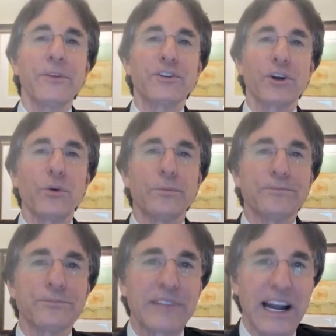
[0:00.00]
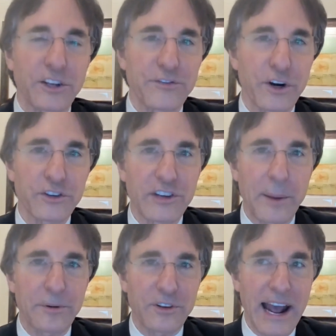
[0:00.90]
So that's the first
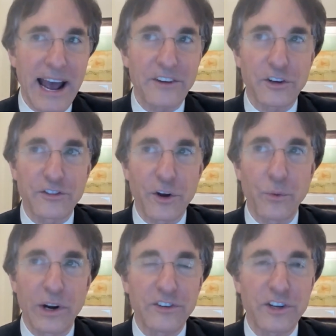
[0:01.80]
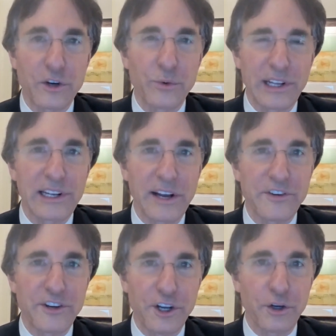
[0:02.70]
step, is to ask yourself, what is it you'd really love
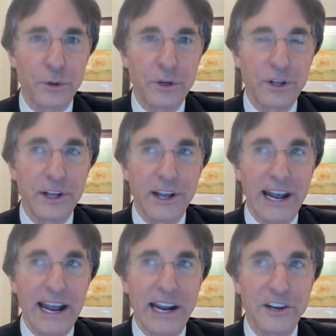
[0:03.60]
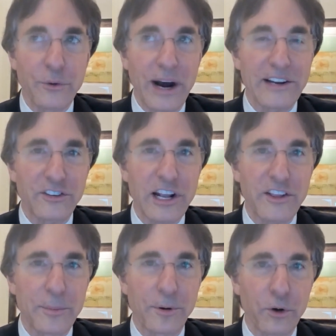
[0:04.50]
to do? And do I see
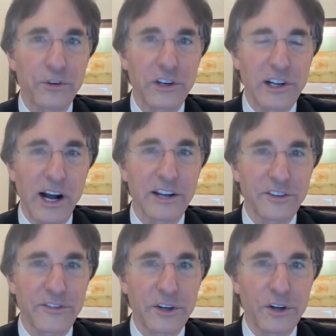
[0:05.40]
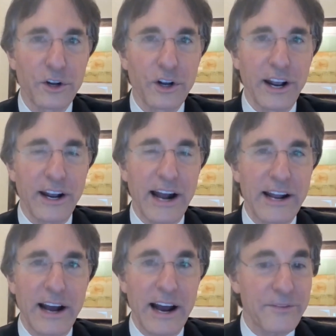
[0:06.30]
the pros and cons of it? And
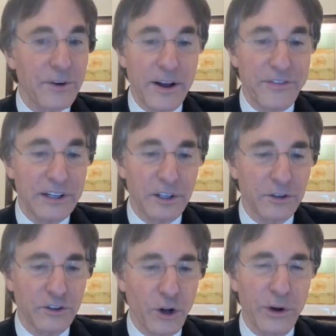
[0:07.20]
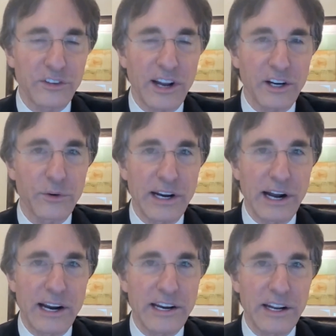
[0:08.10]
I, I, I think the Stoics had a great
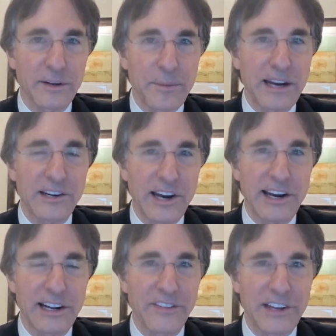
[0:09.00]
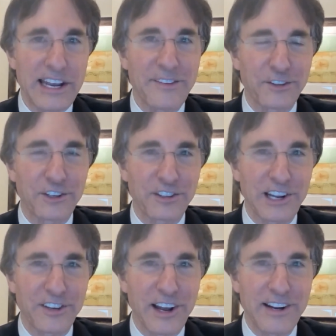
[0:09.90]
idea, meditating on the evils, as
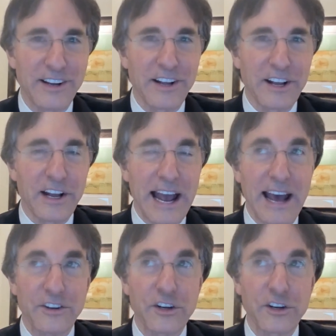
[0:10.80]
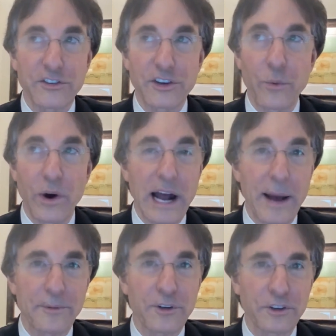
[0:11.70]
they say, asking yourself, what
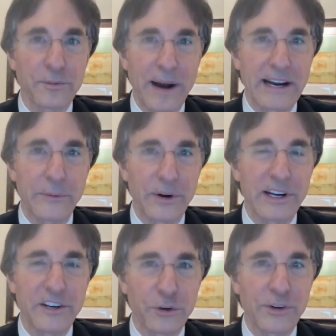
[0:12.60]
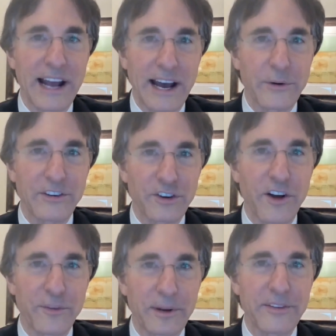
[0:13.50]
obstacles might I run into and how do I
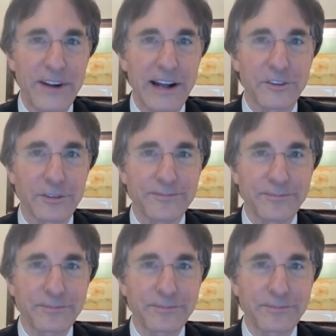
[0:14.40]
solve them in advance?